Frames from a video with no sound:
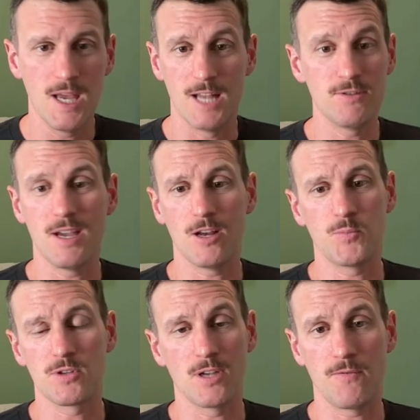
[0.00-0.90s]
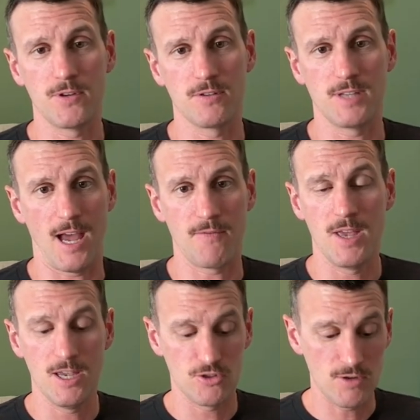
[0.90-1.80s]
and you can't help yourself and your staff.
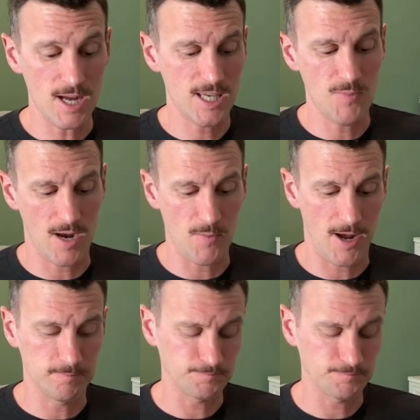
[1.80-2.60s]
So you got to keep that in mind.